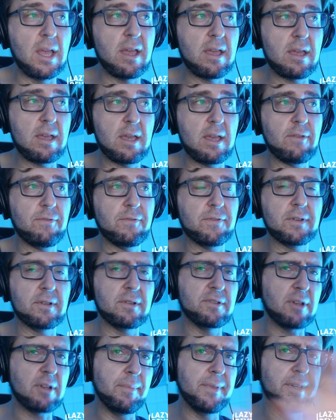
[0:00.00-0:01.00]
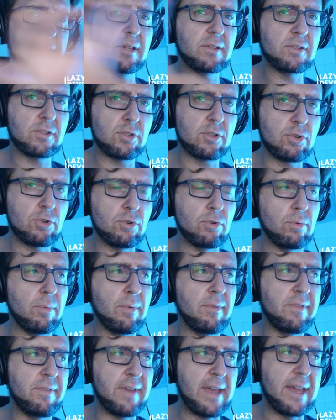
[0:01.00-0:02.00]
If something is true,
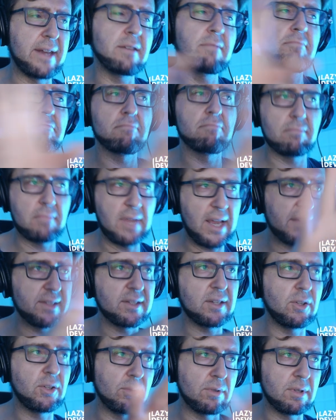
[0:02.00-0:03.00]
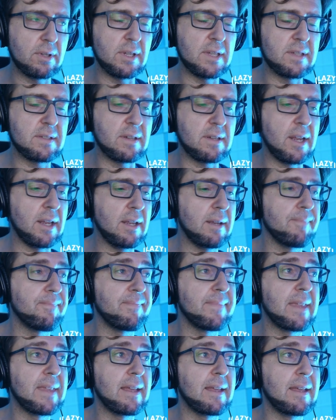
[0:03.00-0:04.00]
then execute this thing.
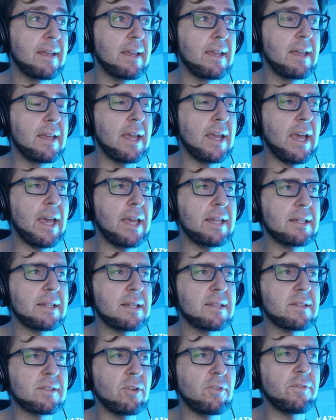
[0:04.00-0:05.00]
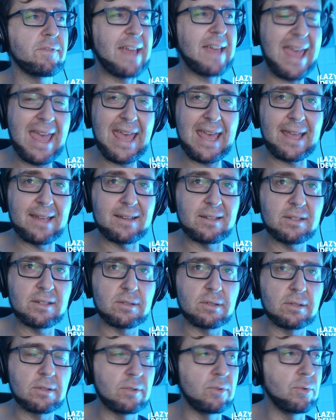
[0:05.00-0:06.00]
And instead of
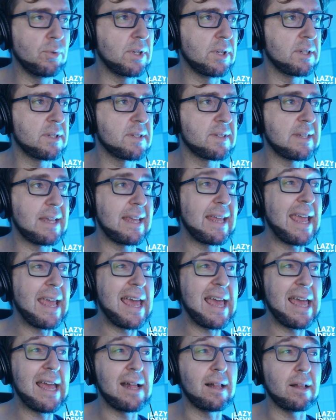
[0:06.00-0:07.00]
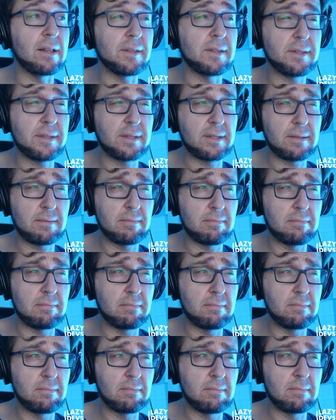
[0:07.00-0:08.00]
and, you can say else.
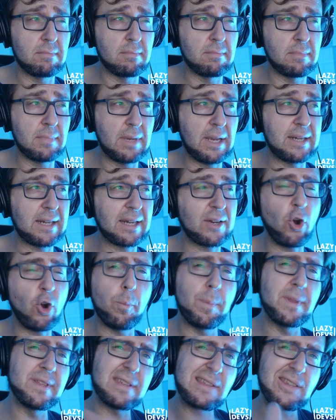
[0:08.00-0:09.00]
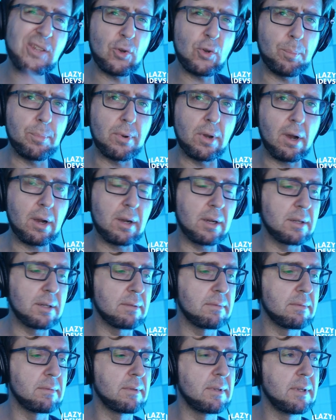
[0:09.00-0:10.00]
And that opens a new block
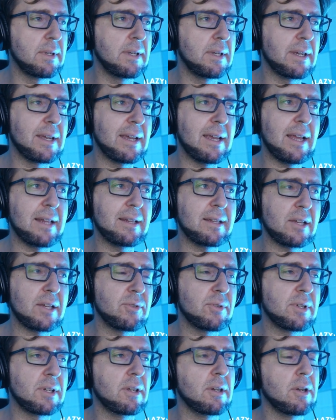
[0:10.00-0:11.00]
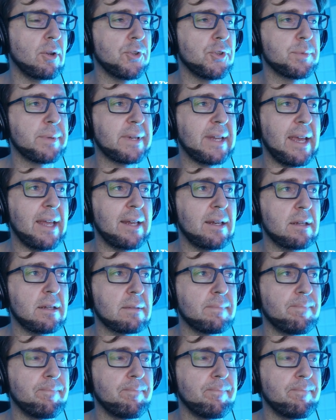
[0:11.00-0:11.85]
and that you can close with end.